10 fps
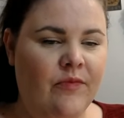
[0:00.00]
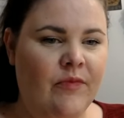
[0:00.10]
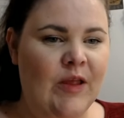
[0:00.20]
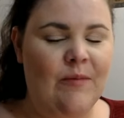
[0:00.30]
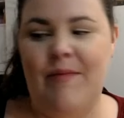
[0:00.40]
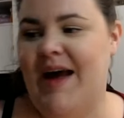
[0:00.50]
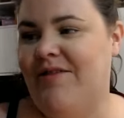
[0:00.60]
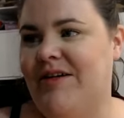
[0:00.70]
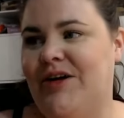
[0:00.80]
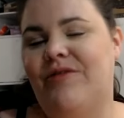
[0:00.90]

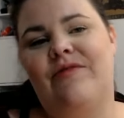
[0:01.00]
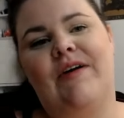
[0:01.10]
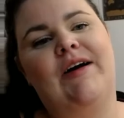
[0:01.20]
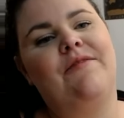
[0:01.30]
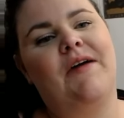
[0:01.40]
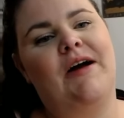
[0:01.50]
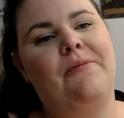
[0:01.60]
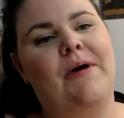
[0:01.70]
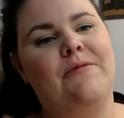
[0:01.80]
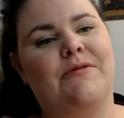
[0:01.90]
Mary, you're very
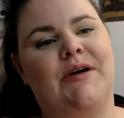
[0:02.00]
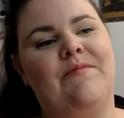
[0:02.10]
welcome.